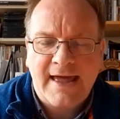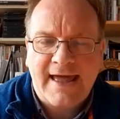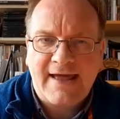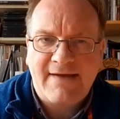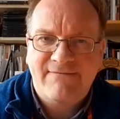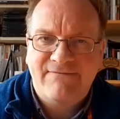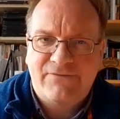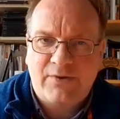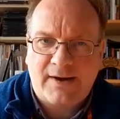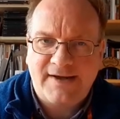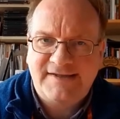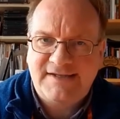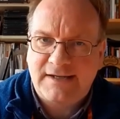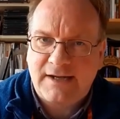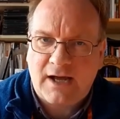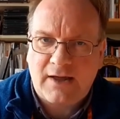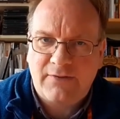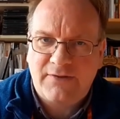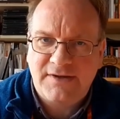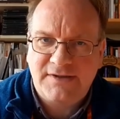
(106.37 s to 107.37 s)

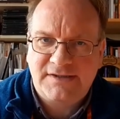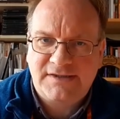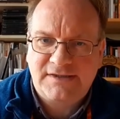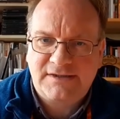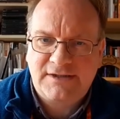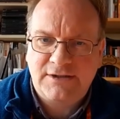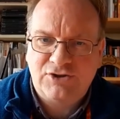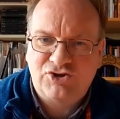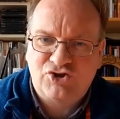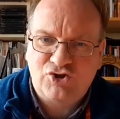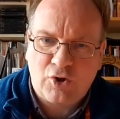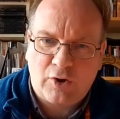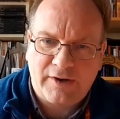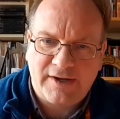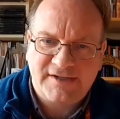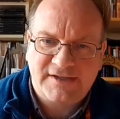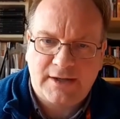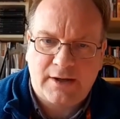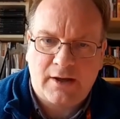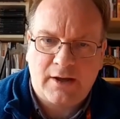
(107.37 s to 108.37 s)
inviting others to join
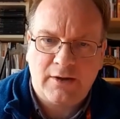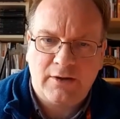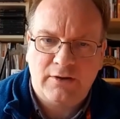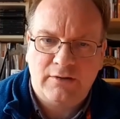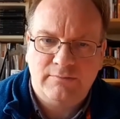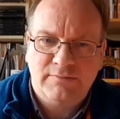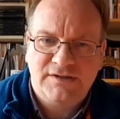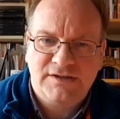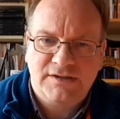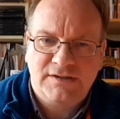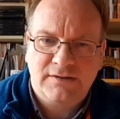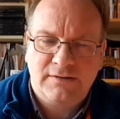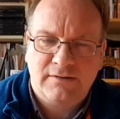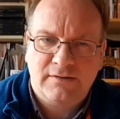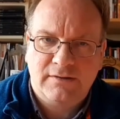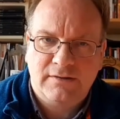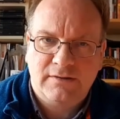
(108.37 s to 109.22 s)
us in our homes.